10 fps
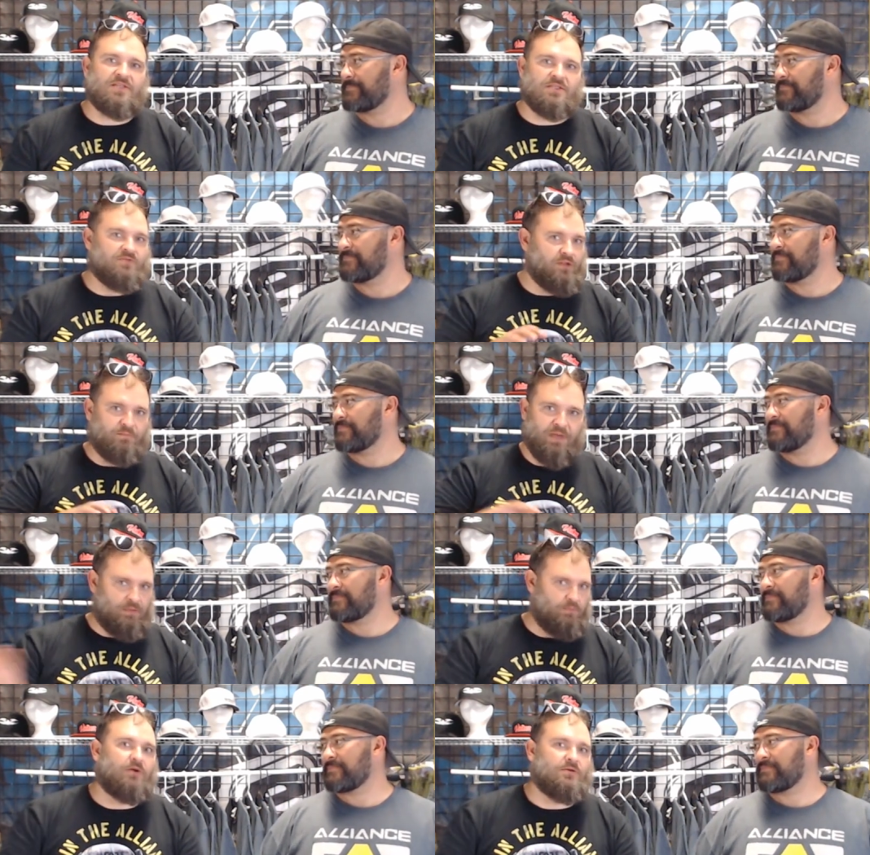Speaker 1: That's full of
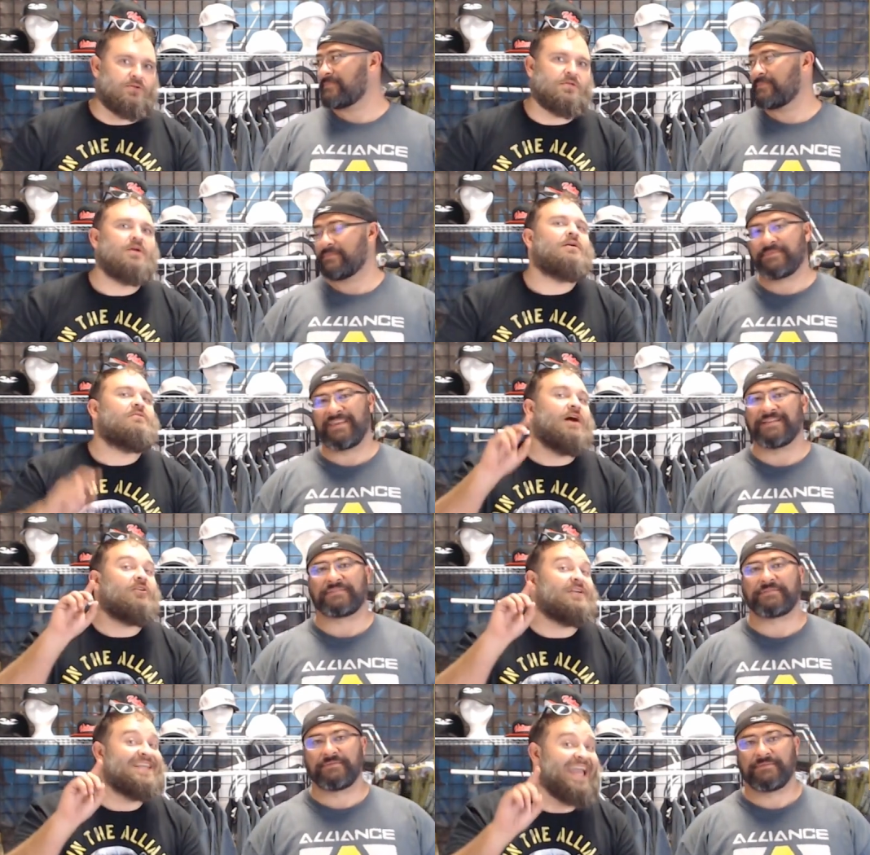paintballers. Yes.
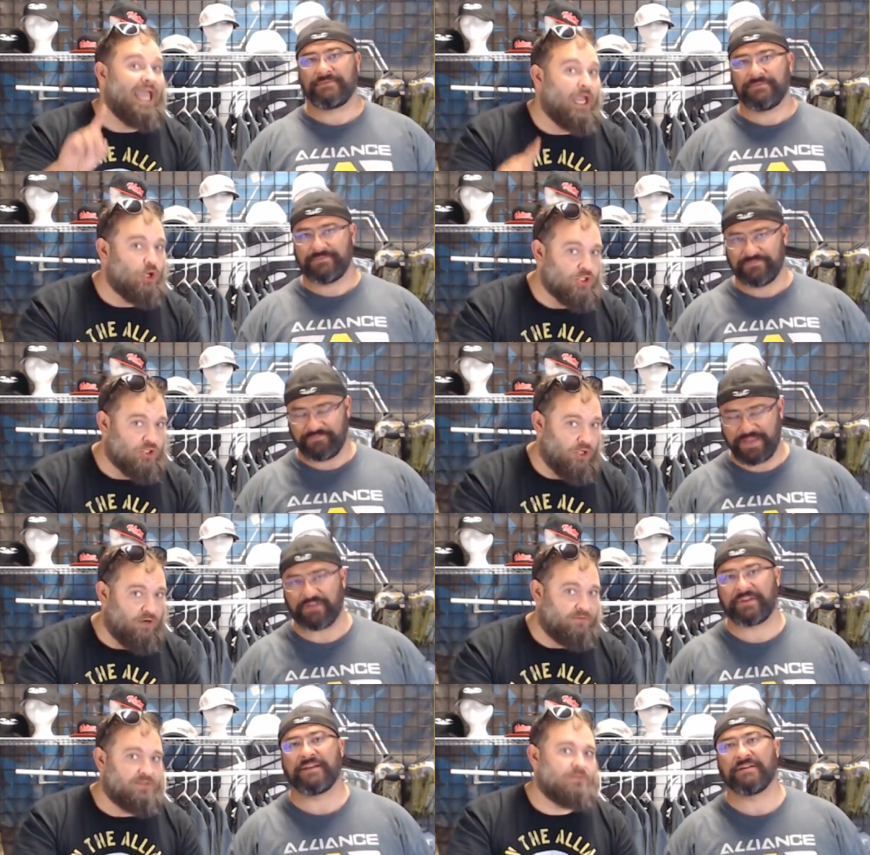Valken Airsoft.
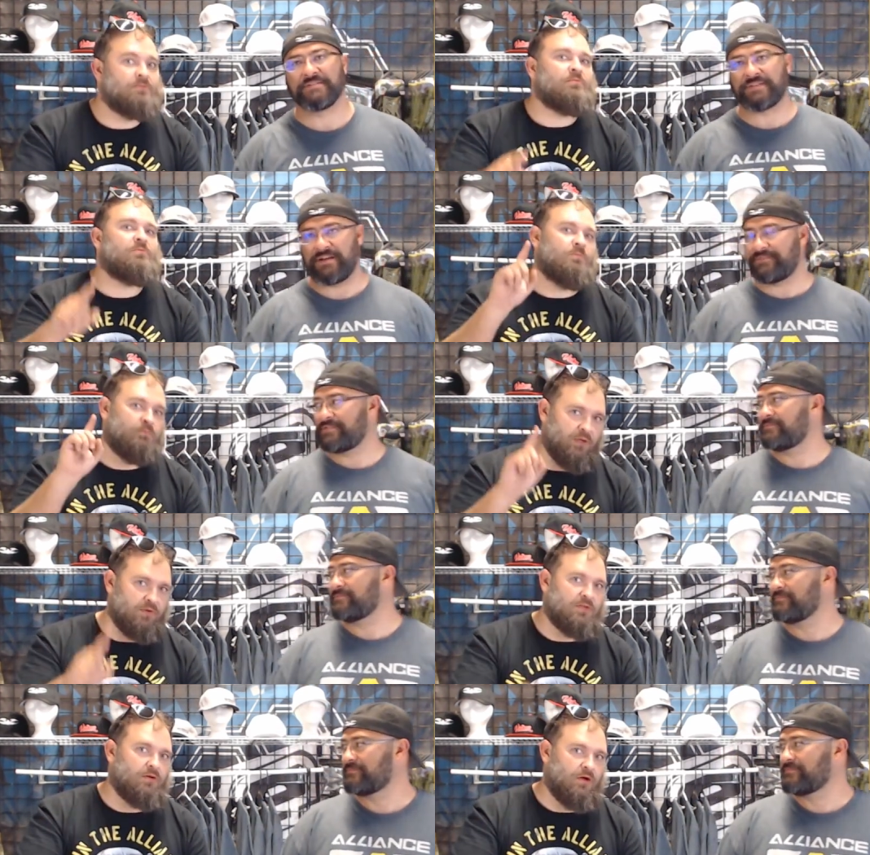Valken Airsoft. Be
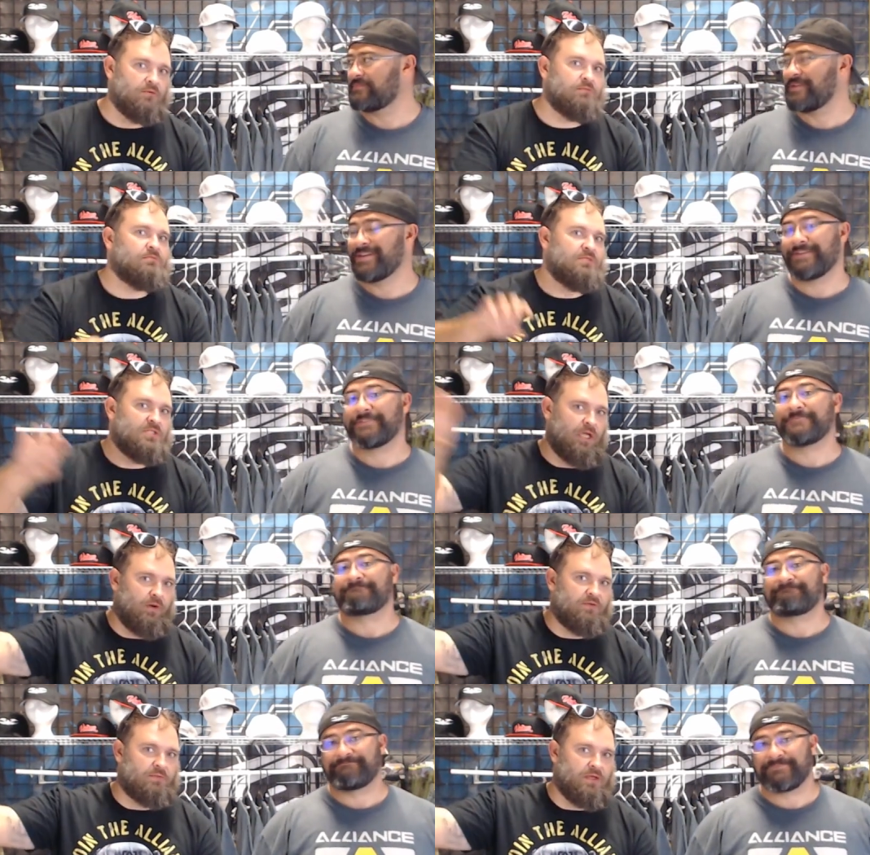with your own. Stay
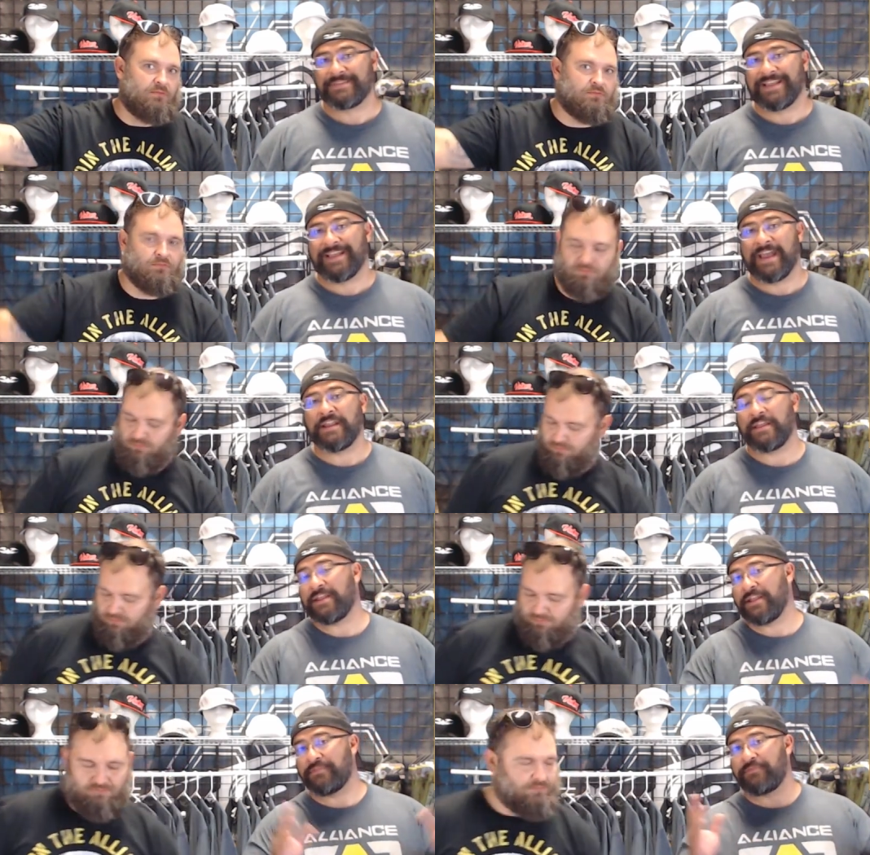away from them.
Speaker 2: And,
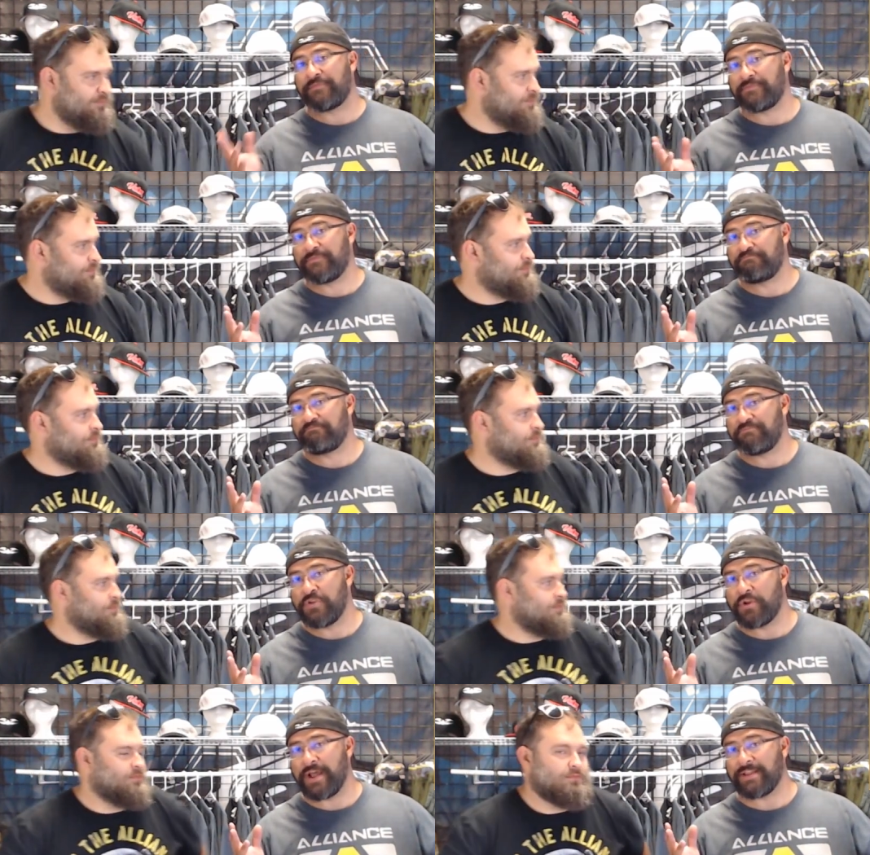it, and if
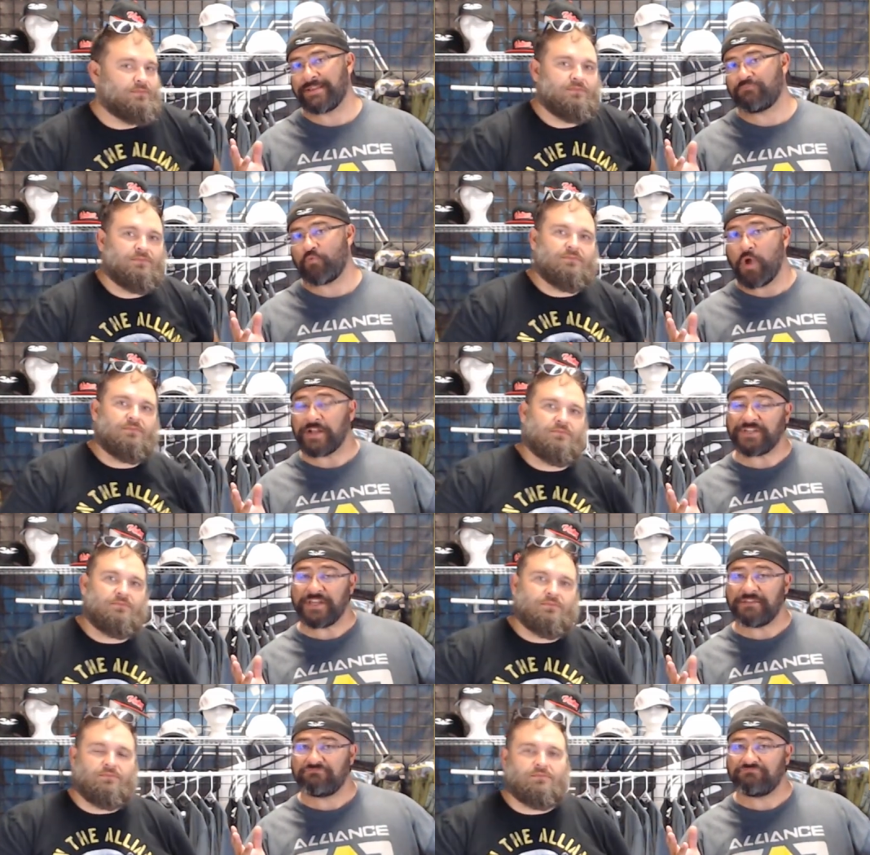you're not
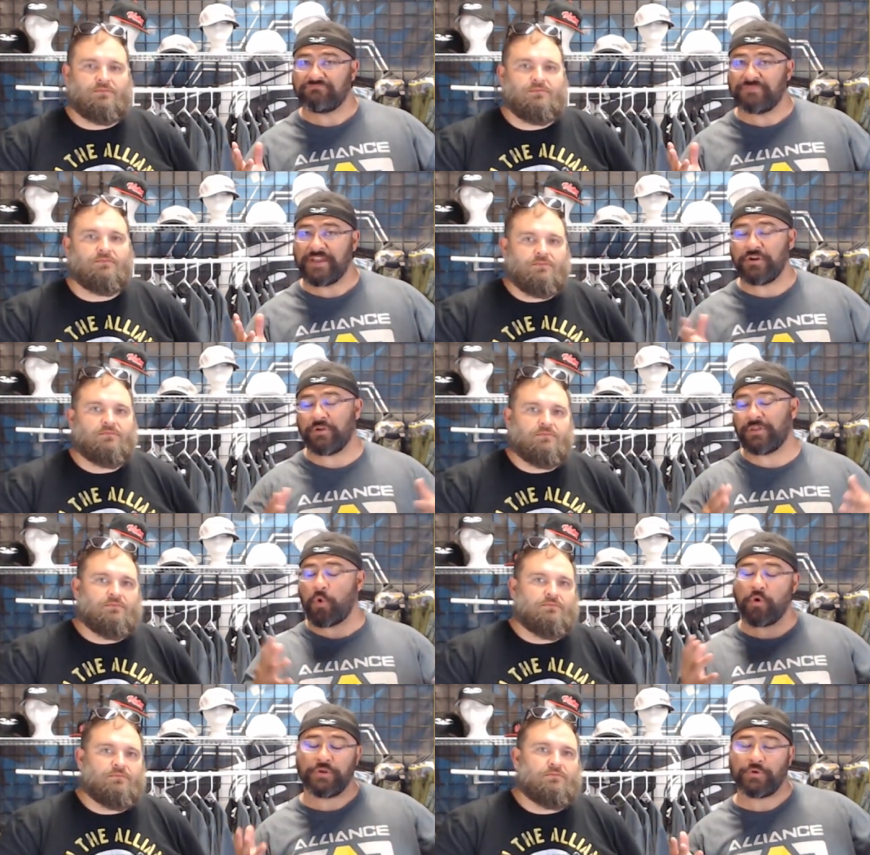watching, and you don't,
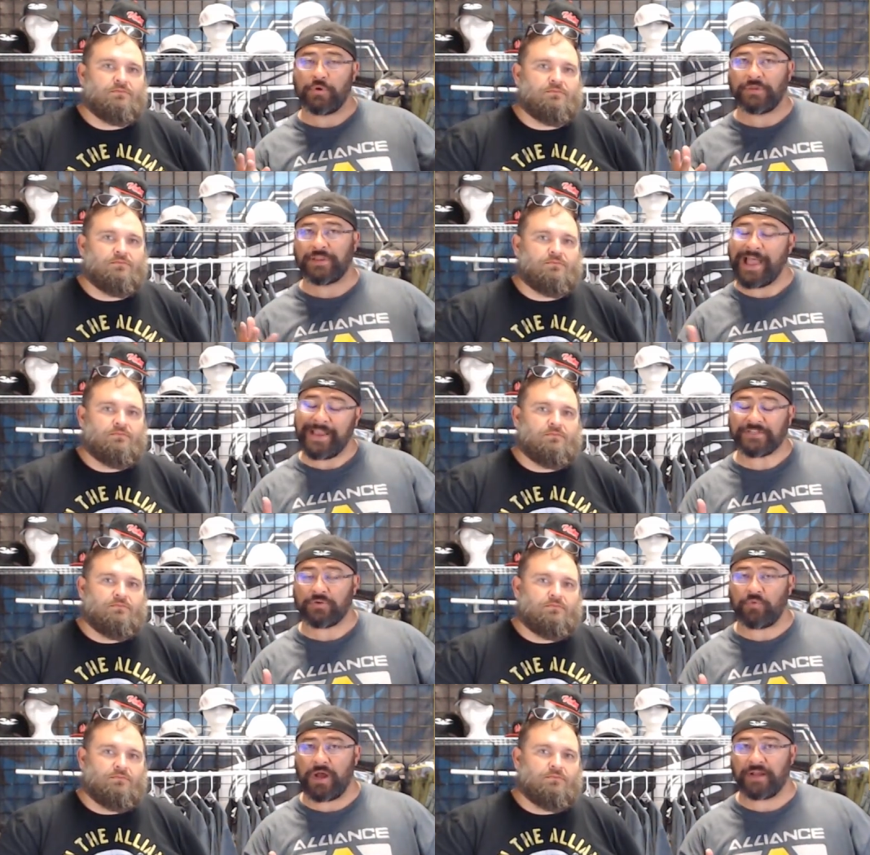or you don't like
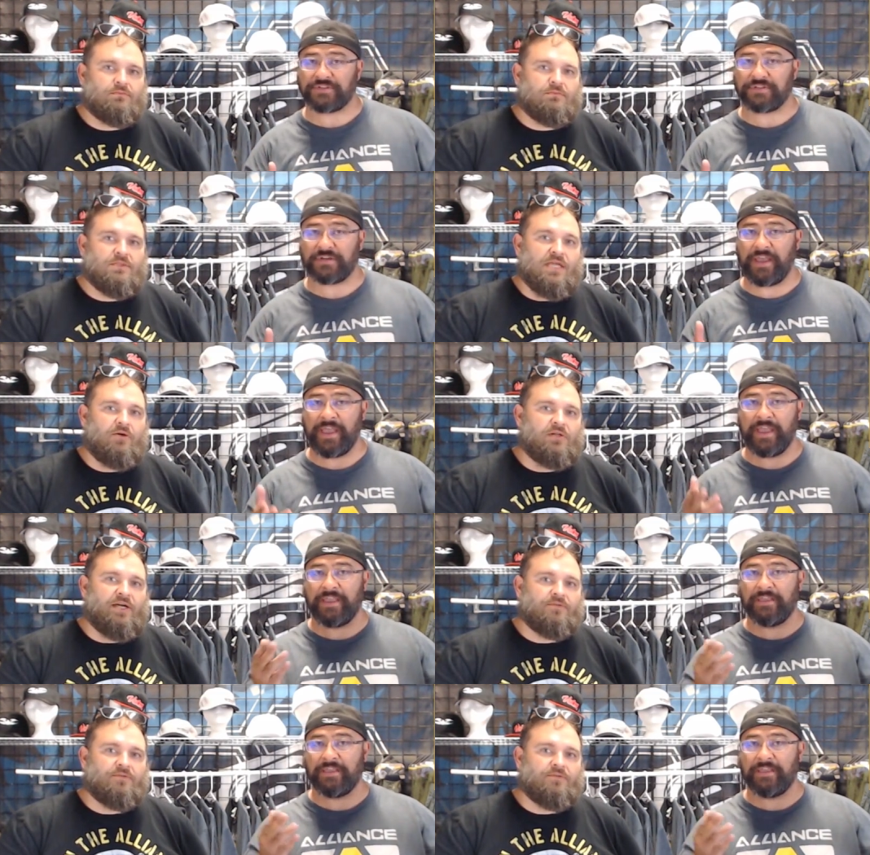to watch
Speaker 1: SoundCloud.